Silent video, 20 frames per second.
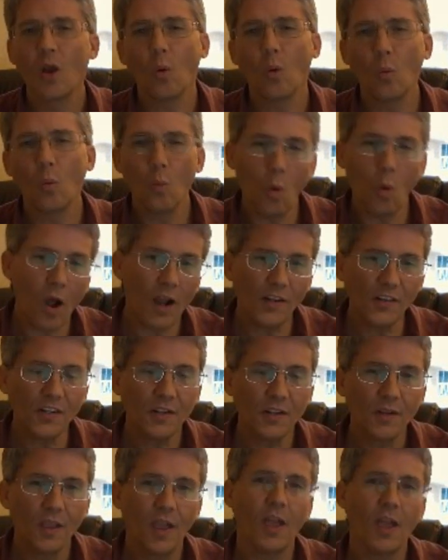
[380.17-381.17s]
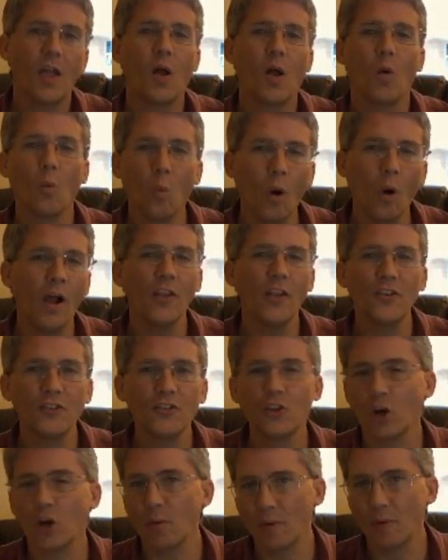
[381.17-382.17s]
What was
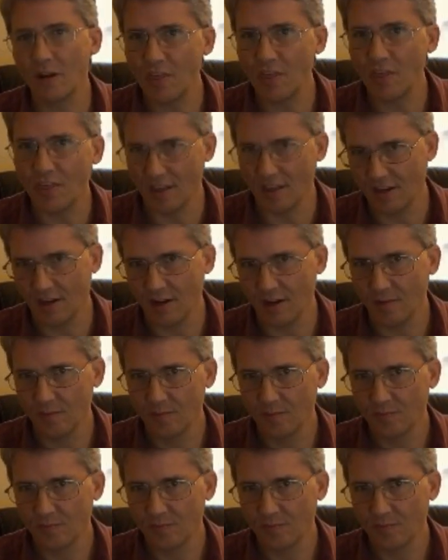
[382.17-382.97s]
Germany thinking?